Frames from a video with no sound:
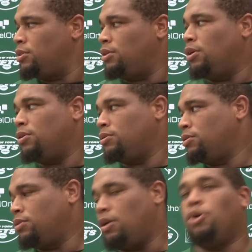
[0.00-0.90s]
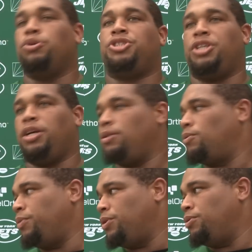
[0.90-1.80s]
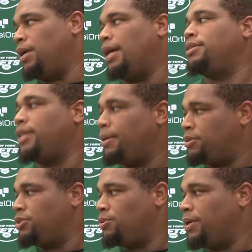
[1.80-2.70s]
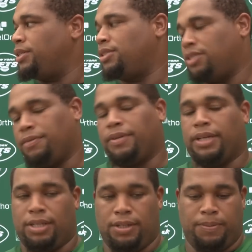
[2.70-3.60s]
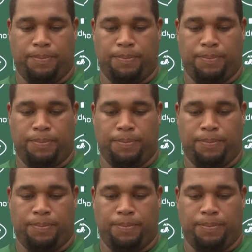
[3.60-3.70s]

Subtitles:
you know, oh shit, what we do now type situation, stuff like that.